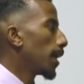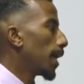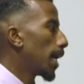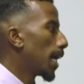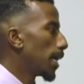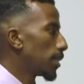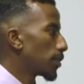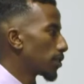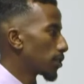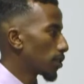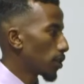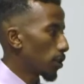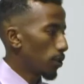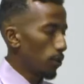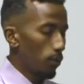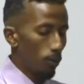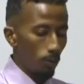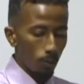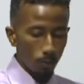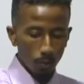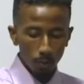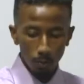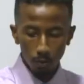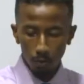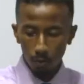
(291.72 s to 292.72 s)
and so
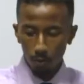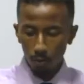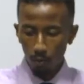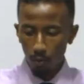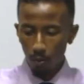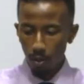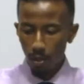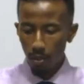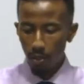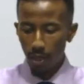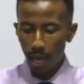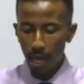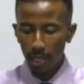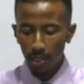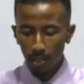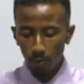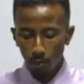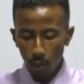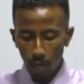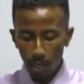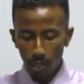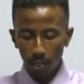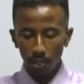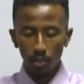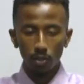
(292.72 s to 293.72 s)
that's
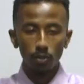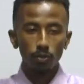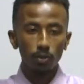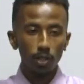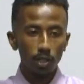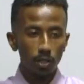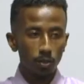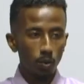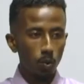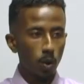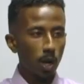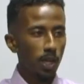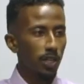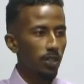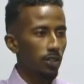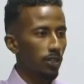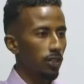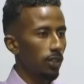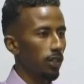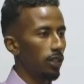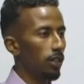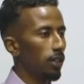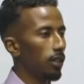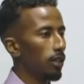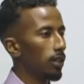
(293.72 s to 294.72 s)
where this, this
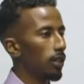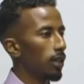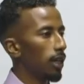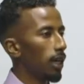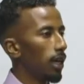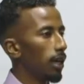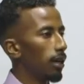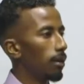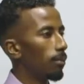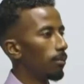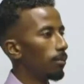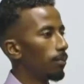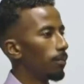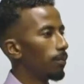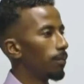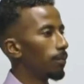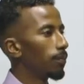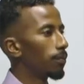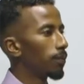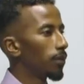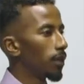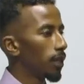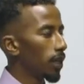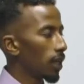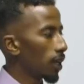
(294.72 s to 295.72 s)
question um,
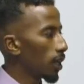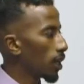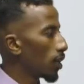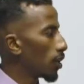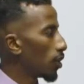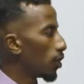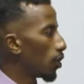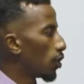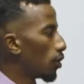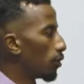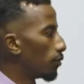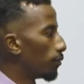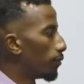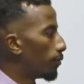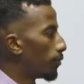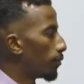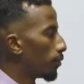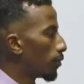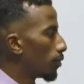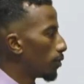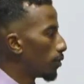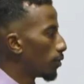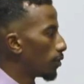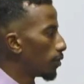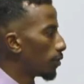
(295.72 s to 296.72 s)
of
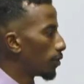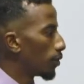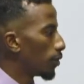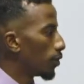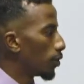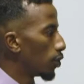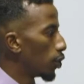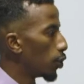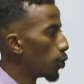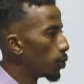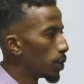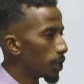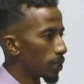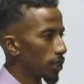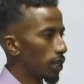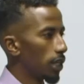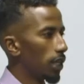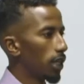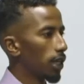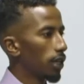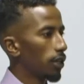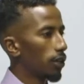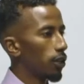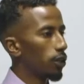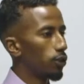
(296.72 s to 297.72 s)
who is going
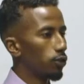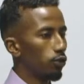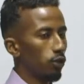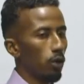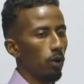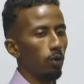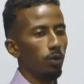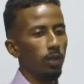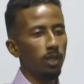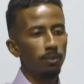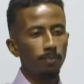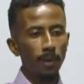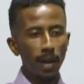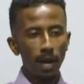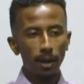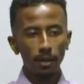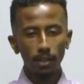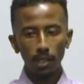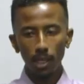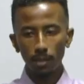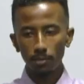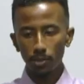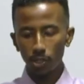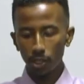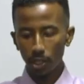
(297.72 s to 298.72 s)
to control this
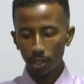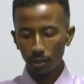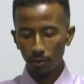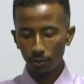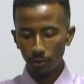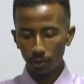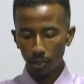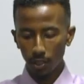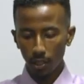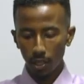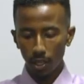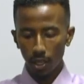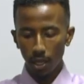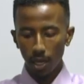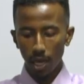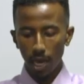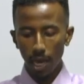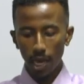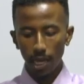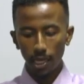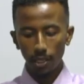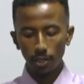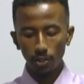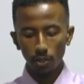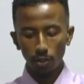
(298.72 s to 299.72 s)
paradigm shift
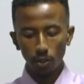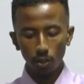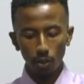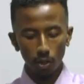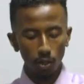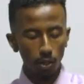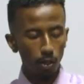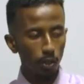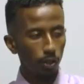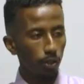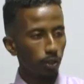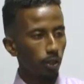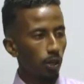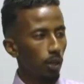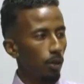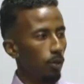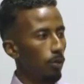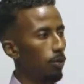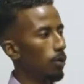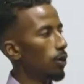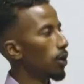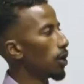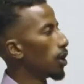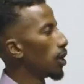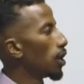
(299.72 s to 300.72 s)
and, you know,
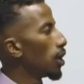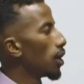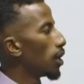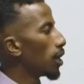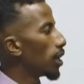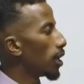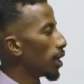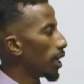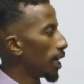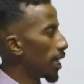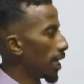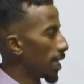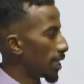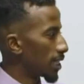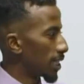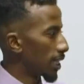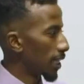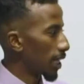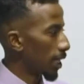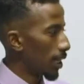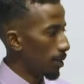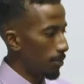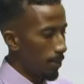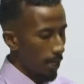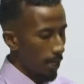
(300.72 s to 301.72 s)
is it going to